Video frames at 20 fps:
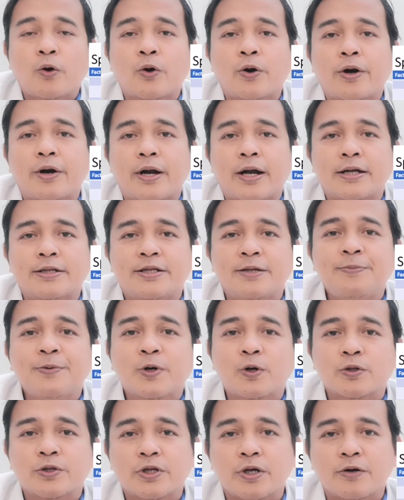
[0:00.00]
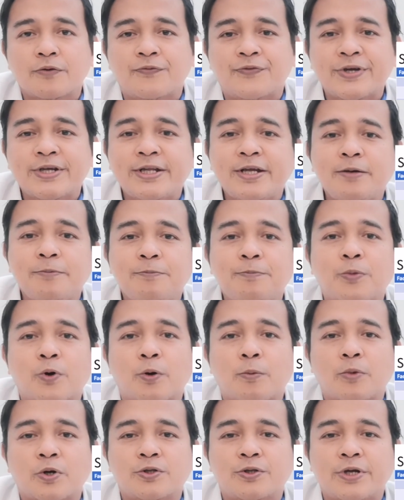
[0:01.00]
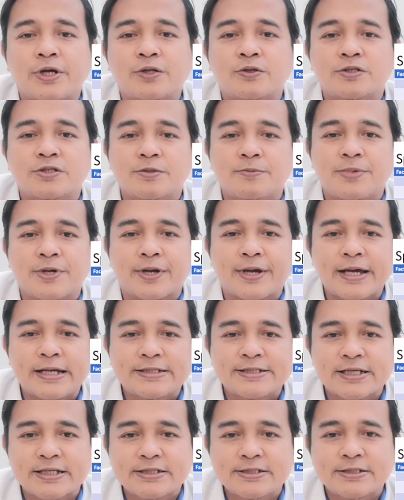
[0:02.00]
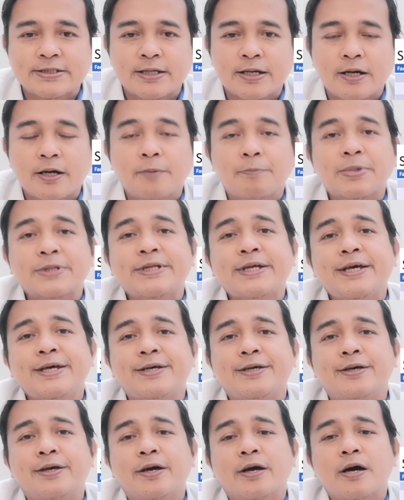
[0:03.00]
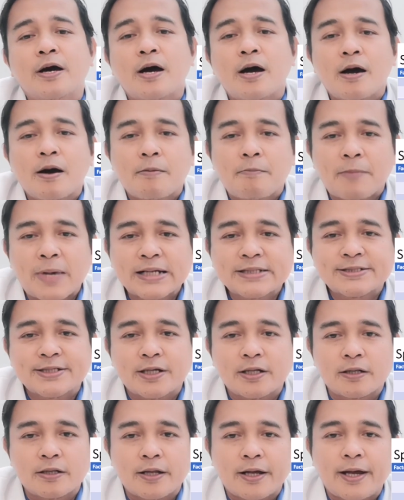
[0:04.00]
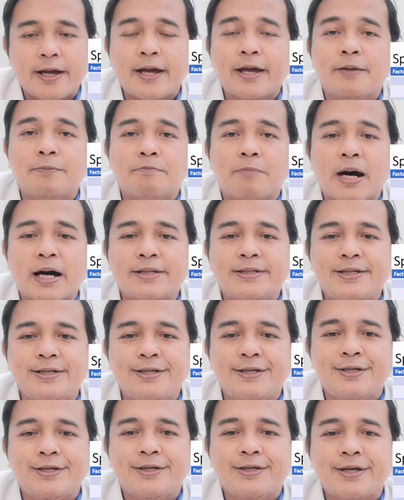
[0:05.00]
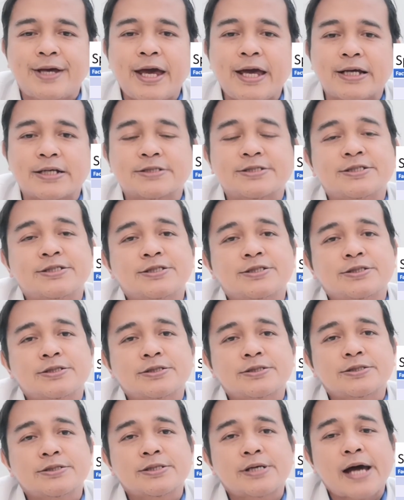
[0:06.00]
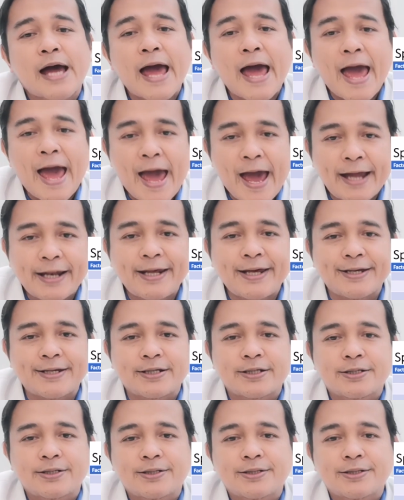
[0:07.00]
or difficulty of breathing for moderate to severe cases, fatigue, muscle and body aches, headache,